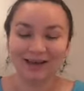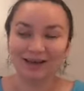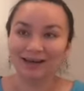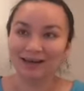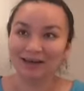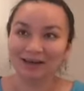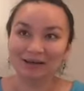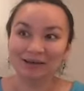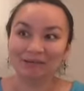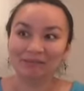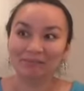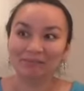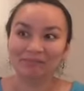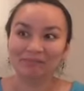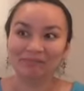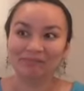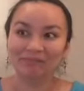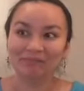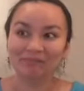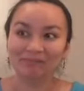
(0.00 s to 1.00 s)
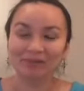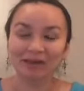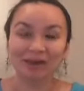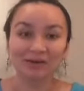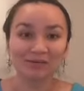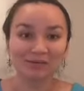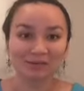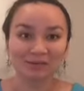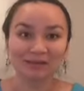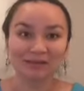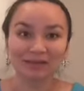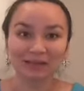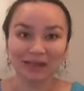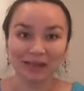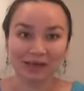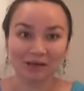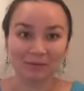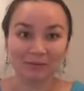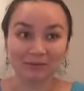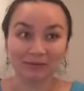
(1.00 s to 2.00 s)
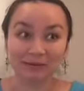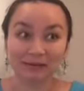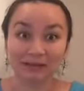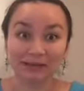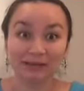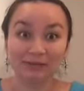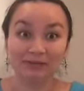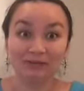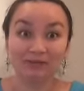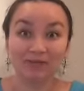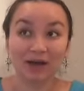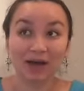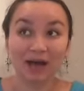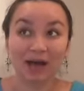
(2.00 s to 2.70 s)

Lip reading: I really can't believe